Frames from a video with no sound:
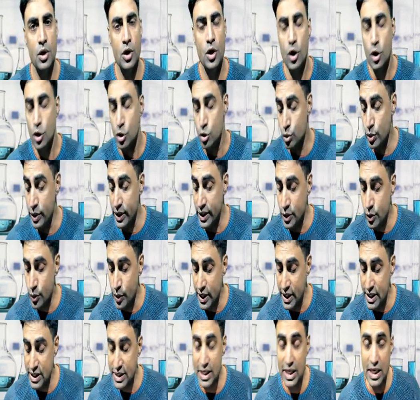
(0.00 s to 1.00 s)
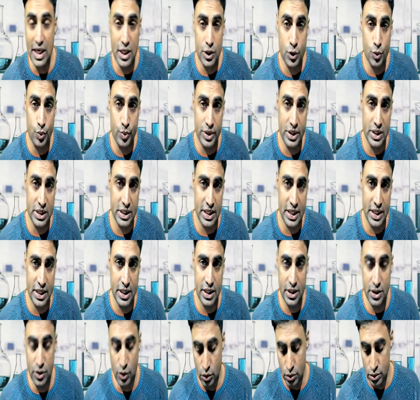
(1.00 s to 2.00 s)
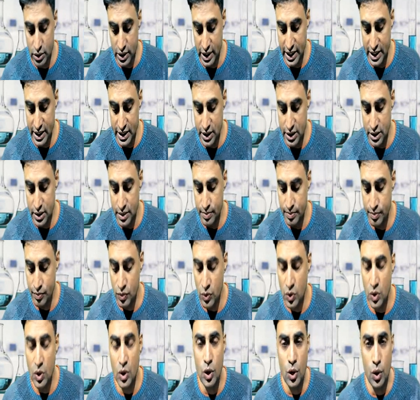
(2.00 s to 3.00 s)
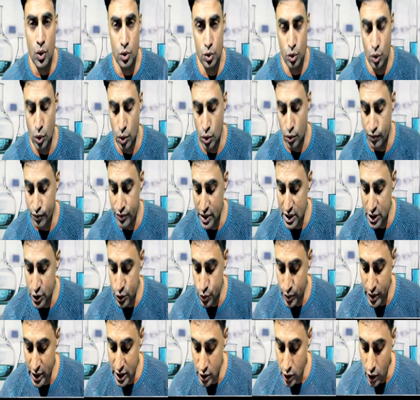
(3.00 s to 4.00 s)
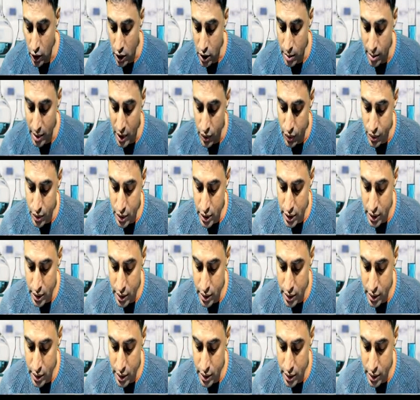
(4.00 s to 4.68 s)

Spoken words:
So in today's class, we'll see these oxides. So first, we'll talk about,